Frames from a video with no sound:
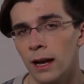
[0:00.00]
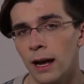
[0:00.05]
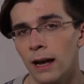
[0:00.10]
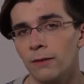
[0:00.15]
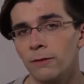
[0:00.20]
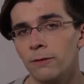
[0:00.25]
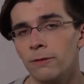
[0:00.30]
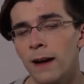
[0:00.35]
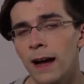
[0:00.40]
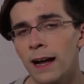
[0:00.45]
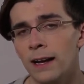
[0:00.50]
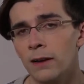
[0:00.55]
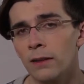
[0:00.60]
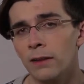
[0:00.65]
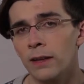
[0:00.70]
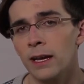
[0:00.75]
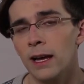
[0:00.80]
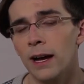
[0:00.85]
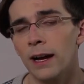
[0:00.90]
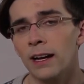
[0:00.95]
and
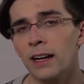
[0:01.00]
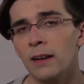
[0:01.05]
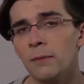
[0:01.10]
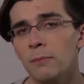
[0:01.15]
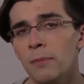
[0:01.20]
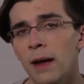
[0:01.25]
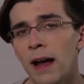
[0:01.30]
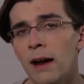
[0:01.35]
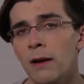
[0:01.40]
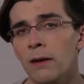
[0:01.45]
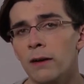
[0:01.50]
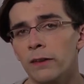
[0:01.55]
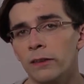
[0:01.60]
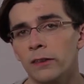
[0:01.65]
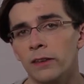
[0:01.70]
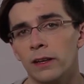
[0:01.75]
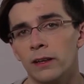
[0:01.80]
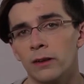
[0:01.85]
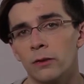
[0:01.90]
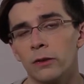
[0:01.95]
finally a
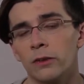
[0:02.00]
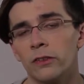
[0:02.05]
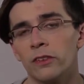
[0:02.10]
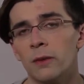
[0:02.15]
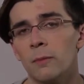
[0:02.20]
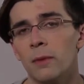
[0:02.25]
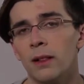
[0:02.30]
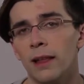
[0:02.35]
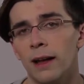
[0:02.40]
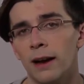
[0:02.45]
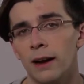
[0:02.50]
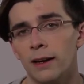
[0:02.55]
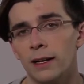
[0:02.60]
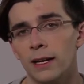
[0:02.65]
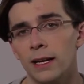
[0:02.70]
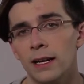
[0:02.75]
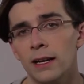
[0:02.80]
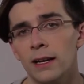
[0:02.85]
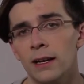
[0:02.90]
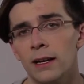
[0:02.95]
comparison or
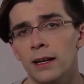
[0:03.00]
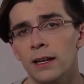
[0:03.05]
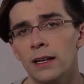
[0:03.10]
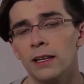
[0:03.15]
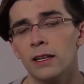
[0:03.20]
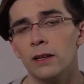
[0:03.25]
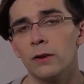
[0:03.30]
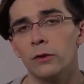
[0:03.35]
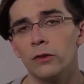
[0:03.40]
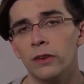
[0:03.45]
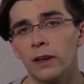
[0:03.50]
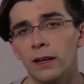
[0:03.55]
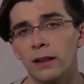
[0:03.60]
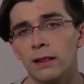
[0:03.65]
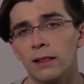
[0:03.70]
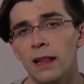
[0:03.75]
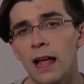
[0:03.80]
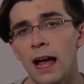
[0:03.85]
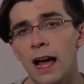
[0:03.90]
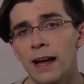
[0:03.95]
similarity using
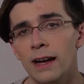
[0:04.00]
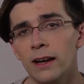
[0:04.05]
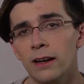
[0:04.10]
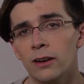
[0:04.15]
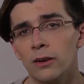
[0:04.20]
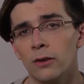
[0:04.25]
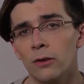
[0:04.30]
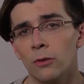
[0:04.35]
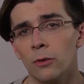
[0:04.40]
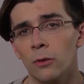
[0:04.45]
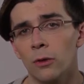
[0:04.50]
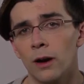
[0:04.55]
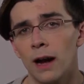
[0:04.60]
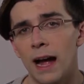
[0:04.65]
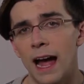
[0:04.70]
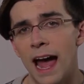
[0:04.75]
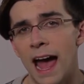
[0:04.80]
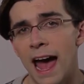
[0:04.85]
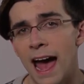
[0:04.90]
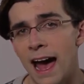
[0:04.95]
like
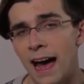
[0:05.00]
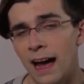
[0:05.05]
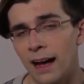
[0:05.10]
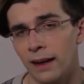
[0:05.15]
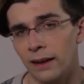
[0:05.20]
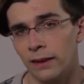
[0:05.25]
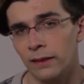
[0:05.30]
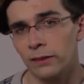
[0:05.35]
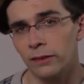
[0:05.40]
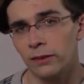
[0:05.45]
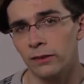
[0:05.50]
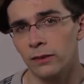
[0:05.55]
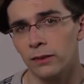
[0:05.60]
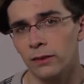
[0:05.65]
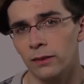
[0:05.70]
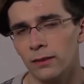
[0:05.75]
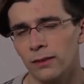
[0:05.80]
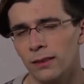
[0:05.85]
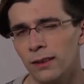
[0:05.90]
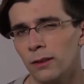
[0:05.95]
or as,
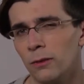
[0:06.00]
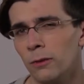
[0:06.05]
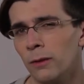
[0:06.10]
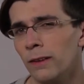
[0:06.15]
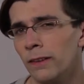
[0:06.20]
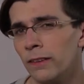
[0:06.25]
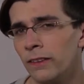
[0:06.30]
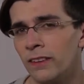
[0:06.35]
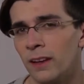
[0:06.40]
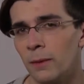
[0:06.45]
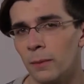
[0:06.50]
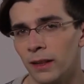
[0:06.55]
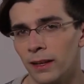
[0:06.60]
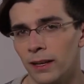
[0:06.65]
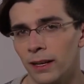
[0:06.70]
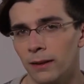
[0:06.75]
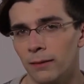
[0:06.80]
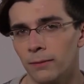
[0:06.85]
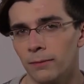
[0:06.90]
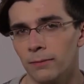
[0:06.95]
or a simile.